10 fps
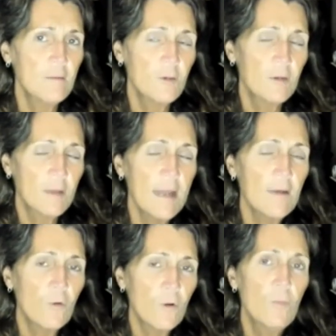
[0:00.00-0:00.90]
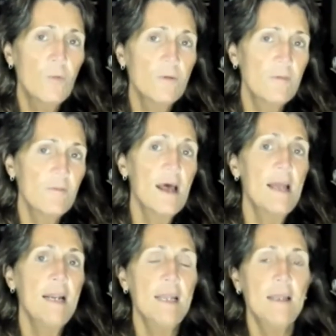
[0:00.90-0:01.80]
Select group was
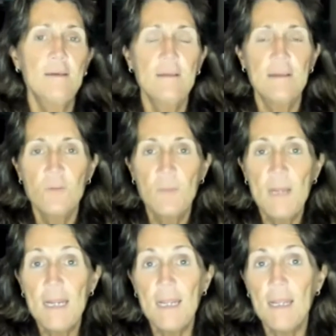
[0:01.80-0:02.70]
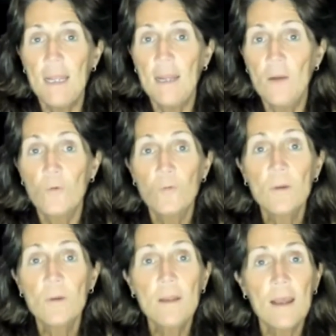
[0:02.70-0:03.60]
invited into this meeting, and it was
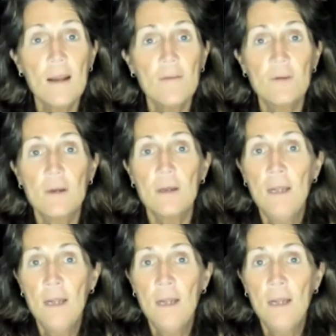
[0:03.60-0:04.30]
really kind of a